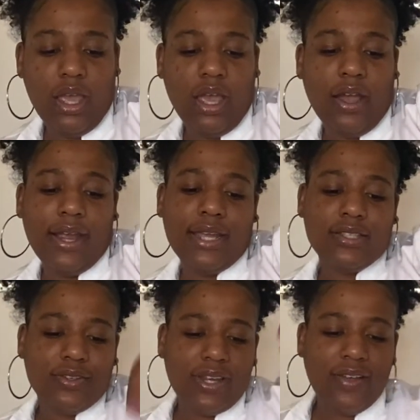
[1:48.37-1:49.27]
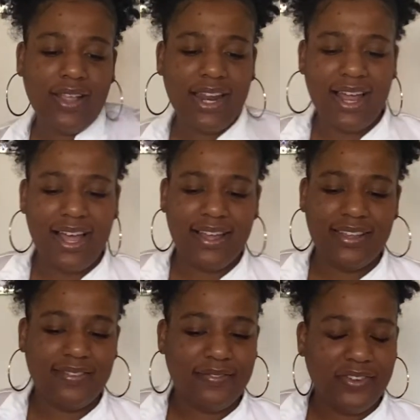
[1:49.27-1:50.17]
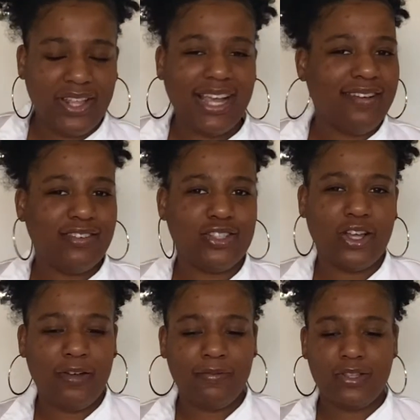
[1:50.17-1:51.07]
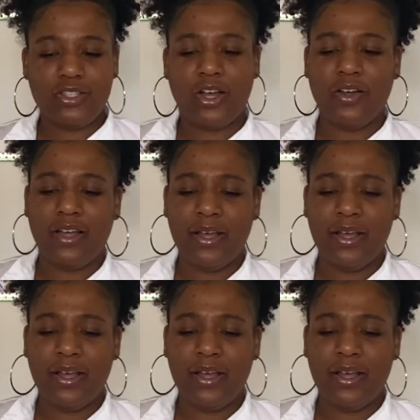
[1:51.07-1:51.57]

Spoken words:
Alright, so now that I feel like I've dissolved the salt